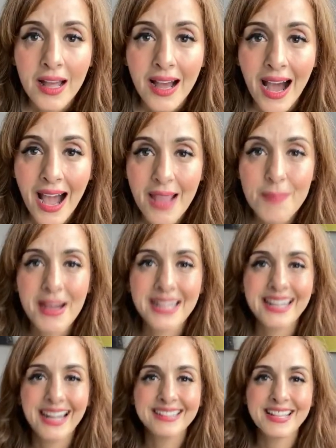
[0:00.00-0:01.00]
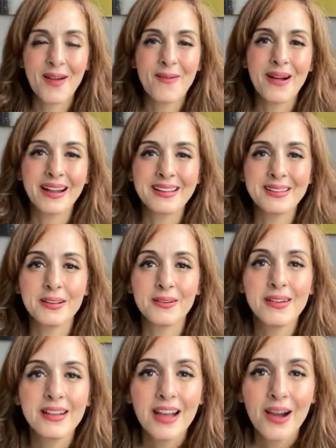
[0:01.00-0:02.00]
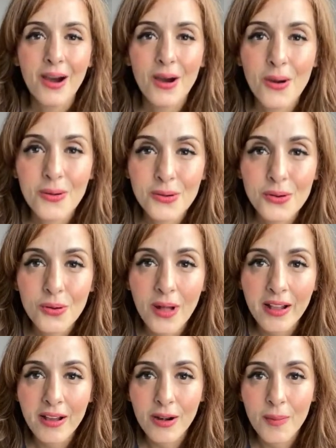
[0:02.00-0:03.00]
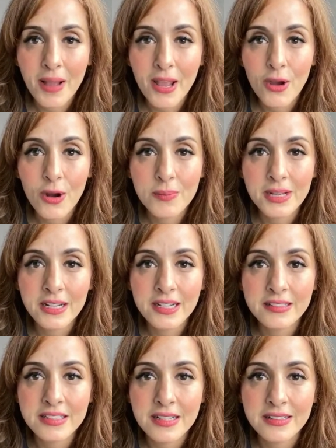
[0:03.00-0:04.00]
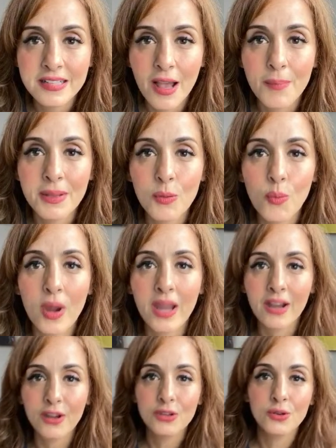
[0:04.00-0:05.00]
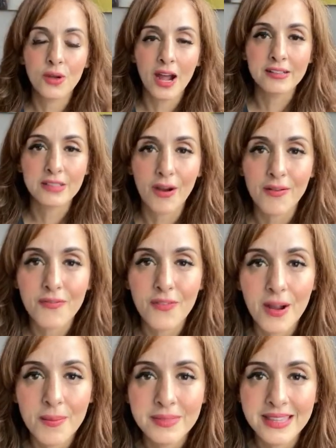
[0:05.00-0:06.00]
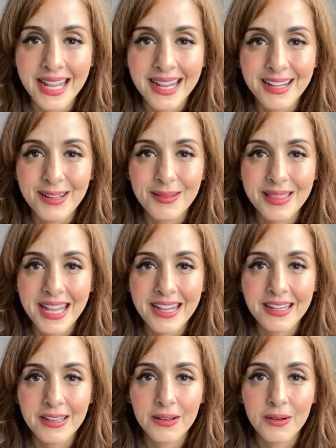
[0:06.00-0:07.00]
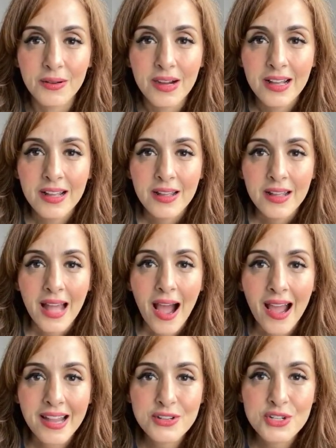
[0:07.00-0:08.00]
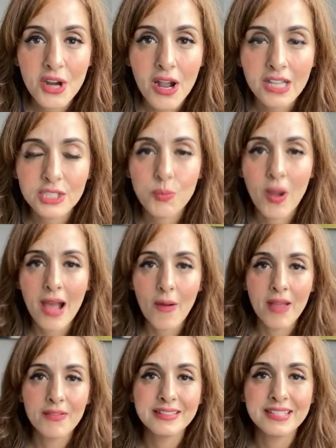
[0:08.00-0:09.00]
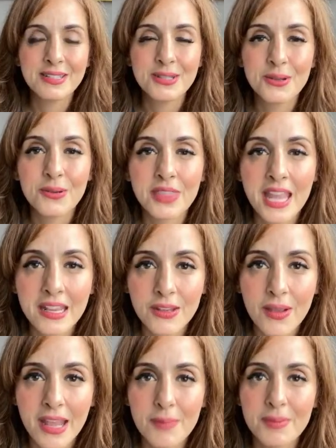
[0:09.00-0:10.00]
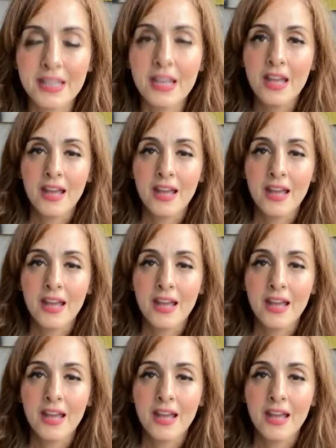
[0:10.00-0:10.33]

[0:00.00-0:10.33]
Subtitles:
Hi, Mariette, how are you? Oh, cool, I got all my homies. Tell me where you guys are from. Thank you, thank you. Hi, Josh. Wow, I haven't seen you. Thank you, AB.